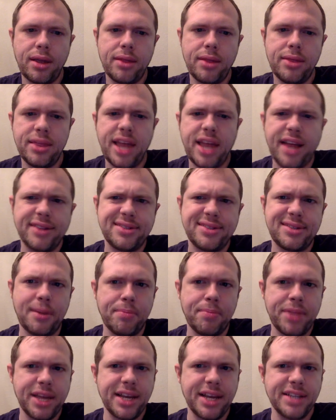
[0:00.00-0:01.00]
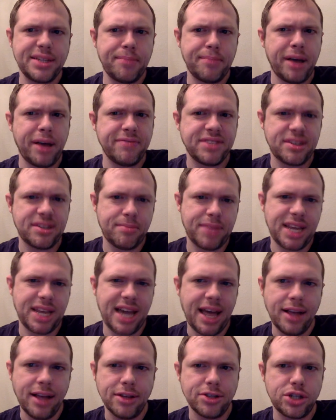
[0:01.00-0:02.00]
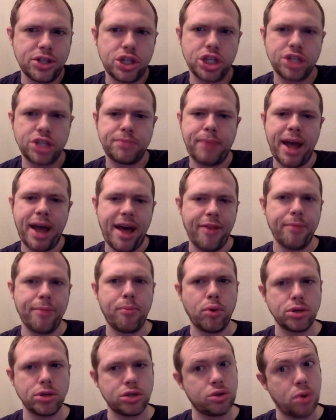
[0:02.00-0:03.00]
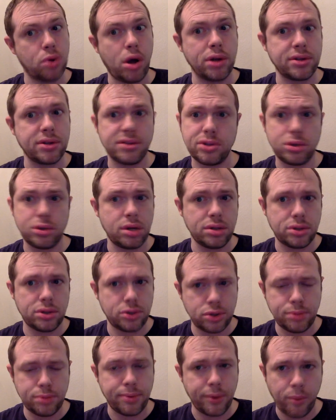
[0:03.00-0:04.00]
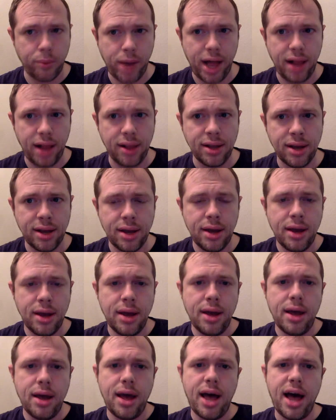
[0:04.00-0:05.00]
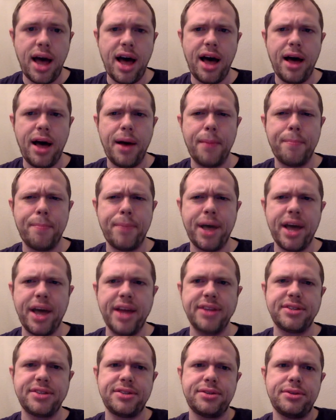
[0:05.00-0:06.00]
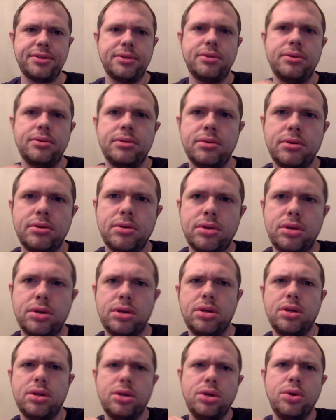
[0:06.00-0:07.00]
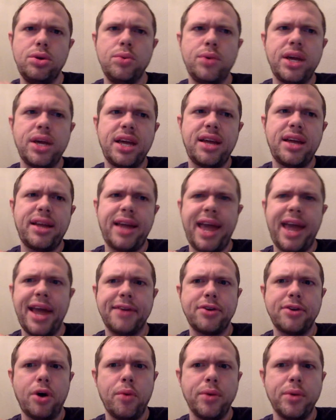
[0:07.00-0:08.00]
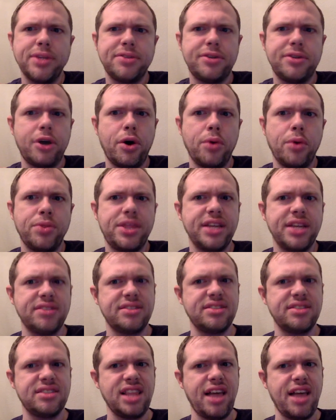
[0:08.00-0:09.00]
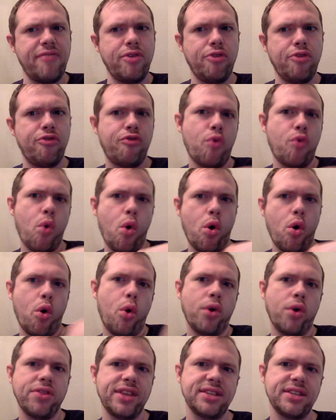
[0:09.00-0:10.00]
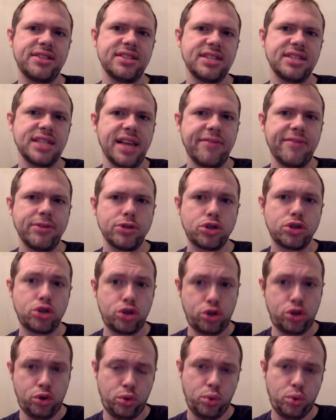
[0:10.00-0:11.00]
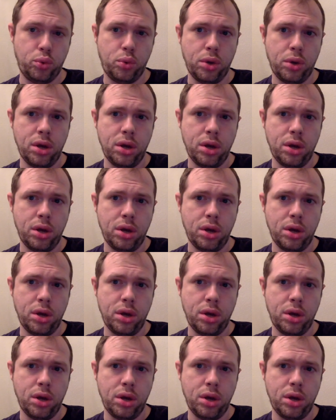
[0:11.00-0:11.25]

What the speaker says: that something is above something else just by how the boards are drawn, because they're drawn super well. But you can't always know this is level 4 or this is level 2.